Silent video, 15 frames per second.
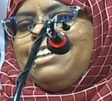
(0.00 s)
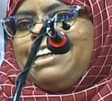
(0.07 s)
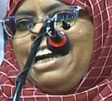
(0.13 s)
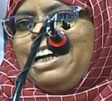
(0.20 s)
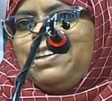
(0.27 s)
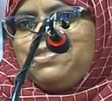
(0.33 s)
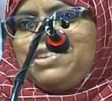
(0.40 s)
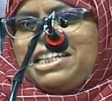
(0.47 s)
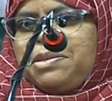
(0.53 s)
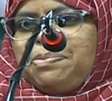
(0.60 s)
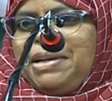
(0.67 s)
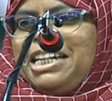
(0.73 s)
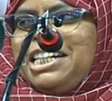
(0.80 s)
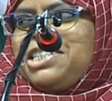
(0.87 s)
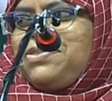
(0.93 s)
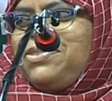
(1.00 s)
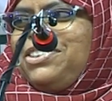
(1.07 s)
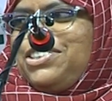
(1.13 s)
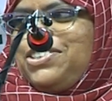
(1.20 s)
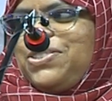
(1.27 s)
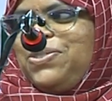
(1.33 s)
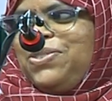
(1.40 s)
kind of experience for
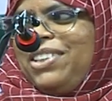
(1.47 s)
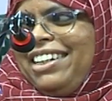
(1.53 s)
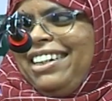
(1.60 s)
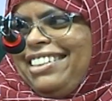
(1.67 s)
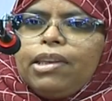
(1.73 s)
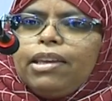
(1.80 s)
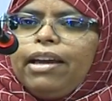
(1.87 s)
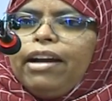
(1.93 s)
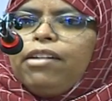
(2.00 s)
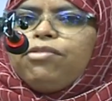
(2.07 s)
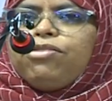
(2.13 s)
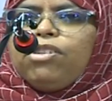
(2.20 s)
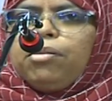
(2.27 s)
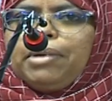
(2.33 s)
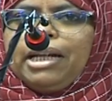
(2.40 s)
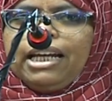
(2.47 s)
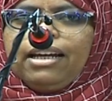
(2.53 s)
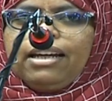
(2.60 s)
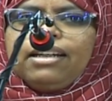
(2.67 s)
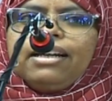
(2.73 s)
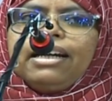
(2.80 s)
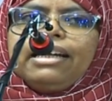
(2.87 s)
the students. And
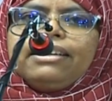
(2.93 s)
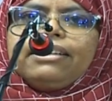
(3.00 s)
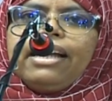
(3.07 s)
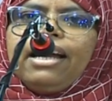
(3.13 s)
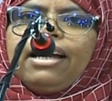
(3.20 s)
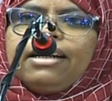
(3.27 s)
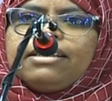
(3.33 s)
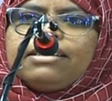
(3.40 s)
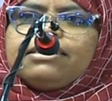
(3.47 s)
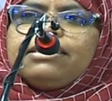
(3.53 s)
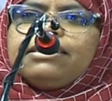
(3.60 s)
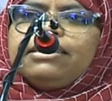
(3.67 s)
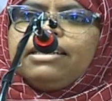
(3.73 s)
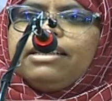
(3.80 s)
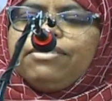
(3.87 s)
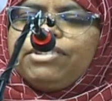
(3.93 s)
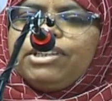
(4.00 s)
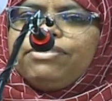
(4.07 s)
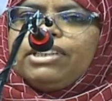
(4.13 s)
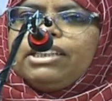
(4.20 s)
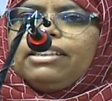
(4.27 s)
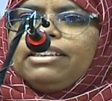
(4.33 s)
formally I thank
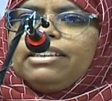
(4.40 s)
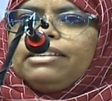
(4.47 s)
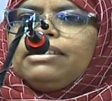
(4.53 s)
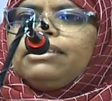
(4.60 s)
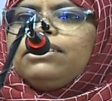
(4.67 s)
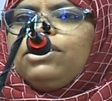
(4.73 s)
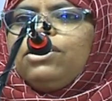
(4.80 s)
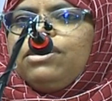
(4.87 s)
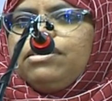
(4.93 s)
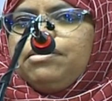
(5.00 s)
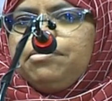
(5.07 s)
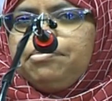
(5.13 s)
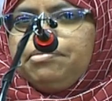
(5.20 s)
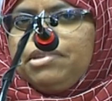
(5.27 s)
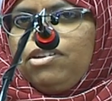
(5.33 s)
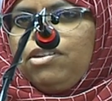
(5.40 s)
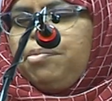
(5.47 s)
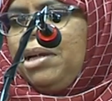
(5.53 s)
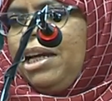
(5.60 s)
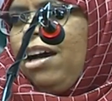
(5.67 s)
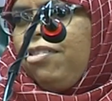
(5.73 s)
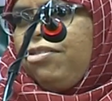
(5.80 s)
everyone here on
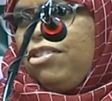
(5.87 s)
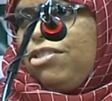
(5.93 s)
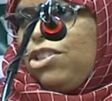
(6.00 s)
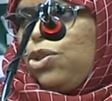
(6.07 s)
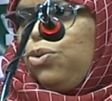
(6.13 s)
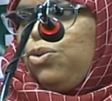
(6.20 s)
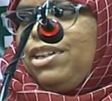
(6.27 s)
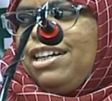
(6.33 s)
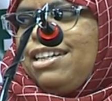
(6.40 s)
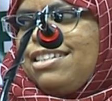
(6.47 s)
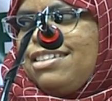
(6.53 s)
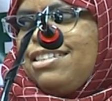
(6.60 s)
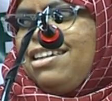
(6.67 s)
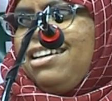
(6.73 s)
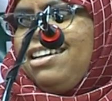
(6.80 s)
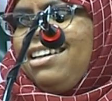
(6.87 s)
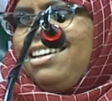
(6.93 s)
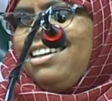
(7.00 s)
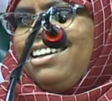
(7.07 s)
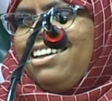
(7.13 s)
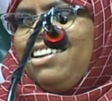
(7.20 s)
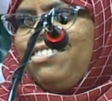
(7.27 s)
behalf of students.
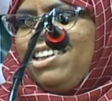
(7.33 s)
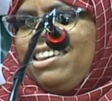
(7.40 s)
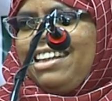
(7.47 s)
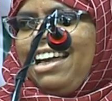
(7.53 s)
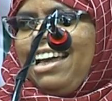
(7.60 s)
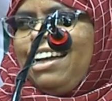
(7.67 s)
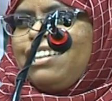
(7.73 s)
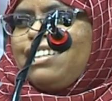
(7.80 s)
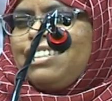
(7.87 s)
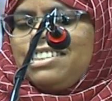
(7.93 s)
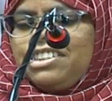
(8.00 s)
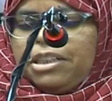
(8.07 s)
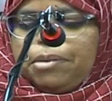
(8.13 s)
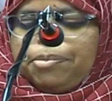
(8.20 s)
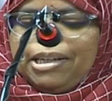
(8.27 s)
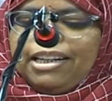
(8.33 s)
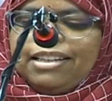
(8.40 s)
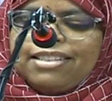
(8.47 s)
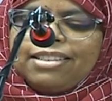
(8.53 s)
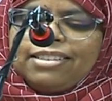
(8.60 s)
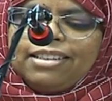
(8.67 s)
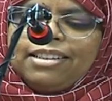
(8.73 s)
We thank Chakrapani
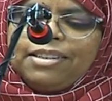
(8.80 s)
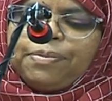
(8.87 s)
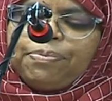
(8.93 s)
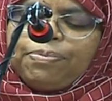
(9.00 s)
sir,